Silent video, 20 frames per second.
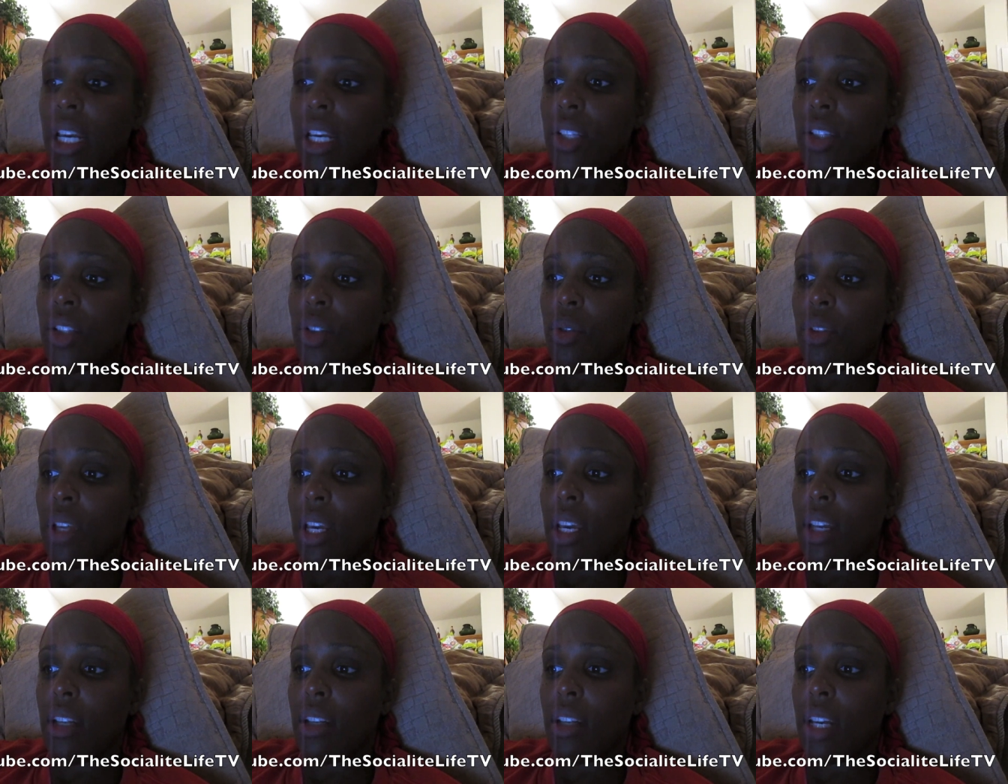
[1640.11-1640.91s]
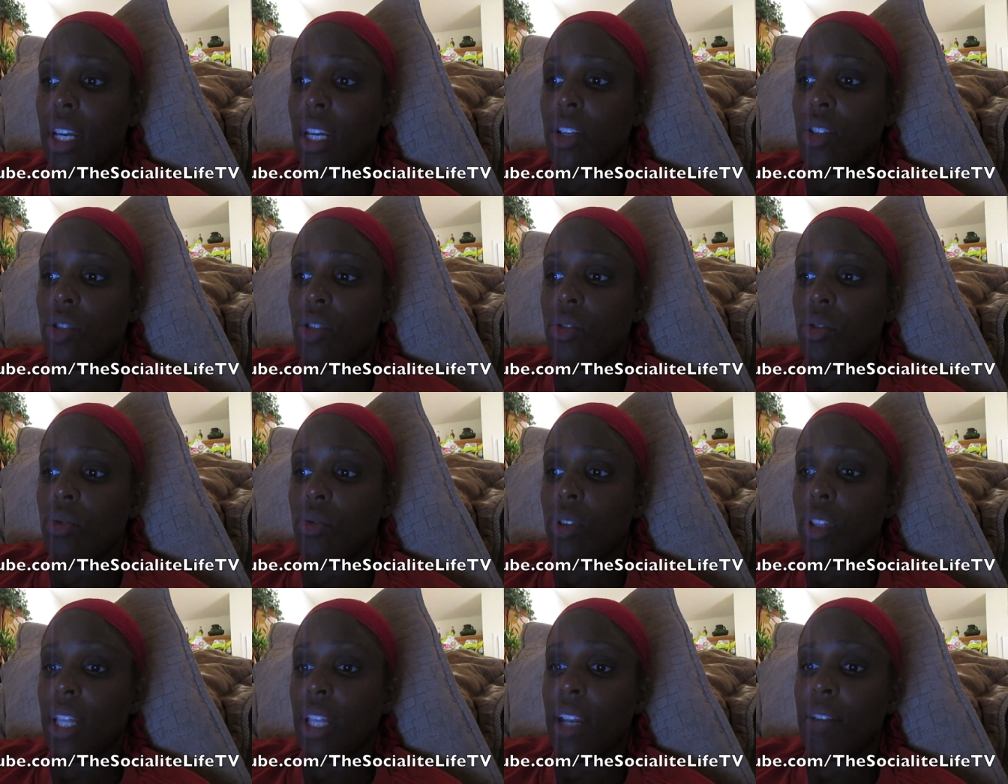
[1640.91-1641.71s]
so that I can
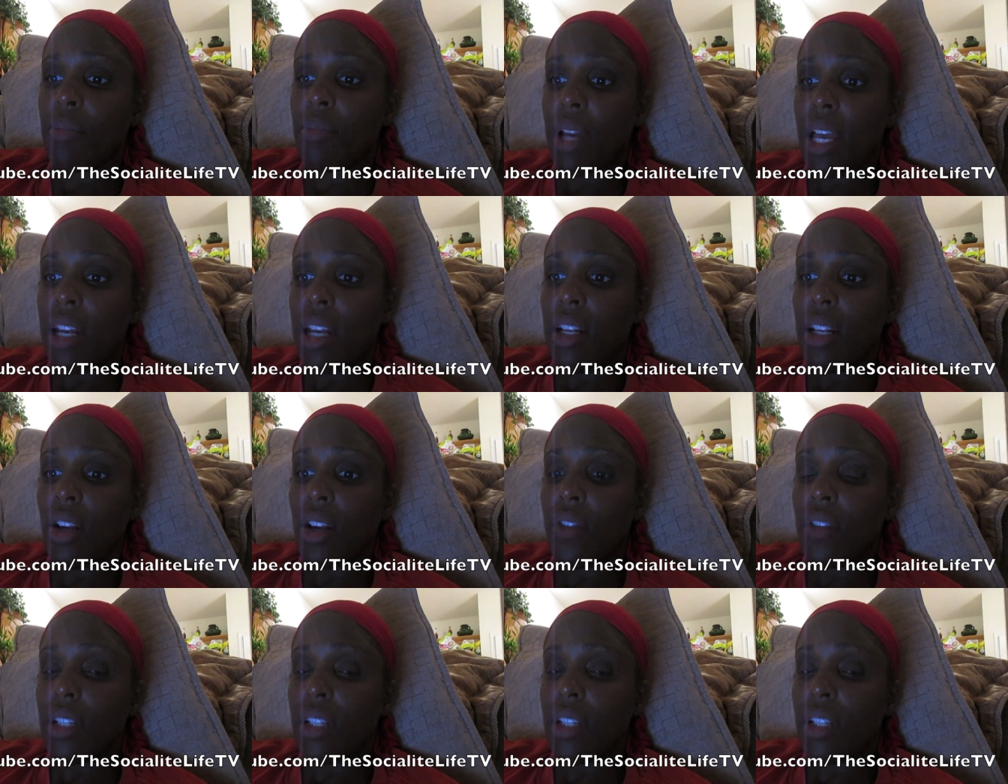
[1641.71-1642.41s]
do a lot of my editing on the